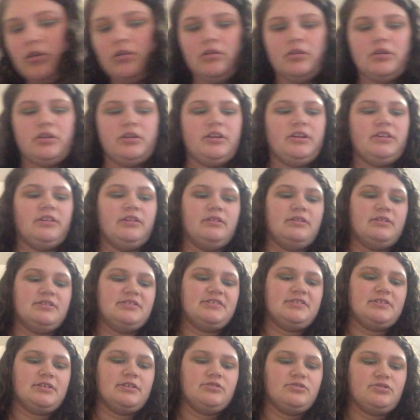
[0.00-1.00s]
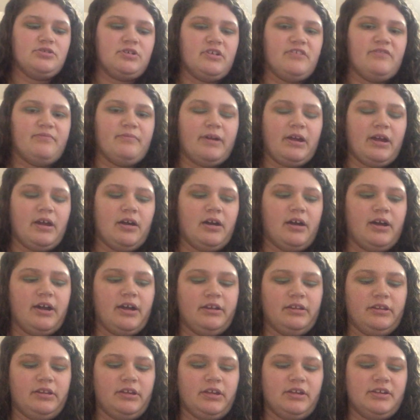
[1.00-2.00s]
on in the center of my
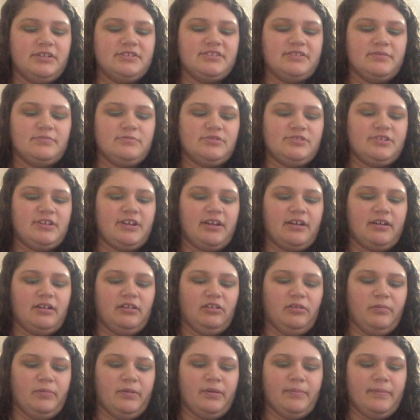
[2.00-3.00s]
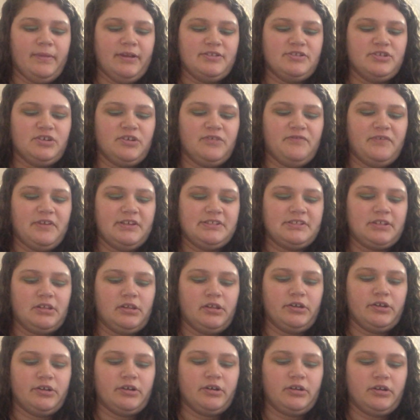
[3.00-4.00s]
eyelids. I'm just taking a little bit of my Too Faced
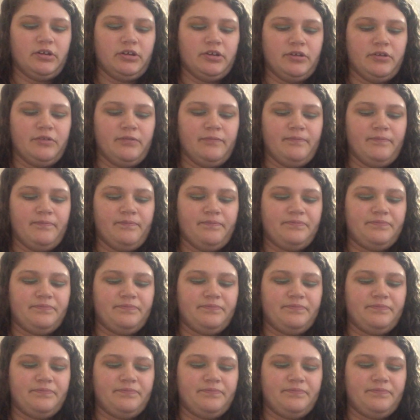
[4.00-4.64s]
glitter glue.